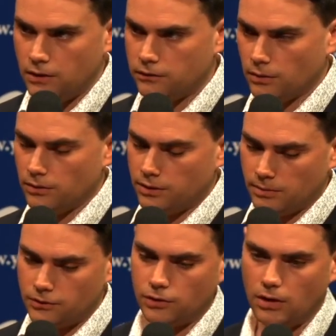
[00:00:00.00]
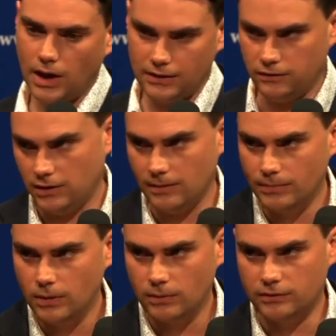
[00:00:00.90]
So the original idea
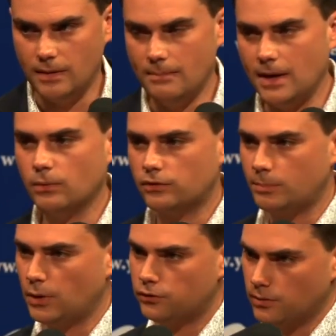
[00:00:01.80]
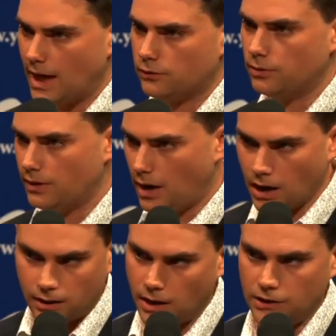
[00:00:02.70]
was that men were supposed to act with
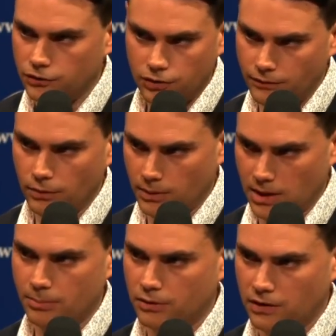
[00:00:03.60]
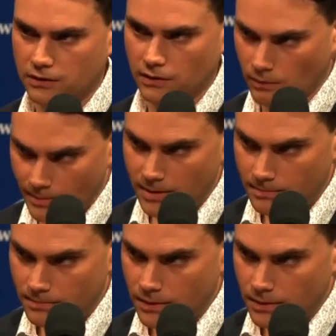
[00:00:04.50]
honor and chivalry in protecting women,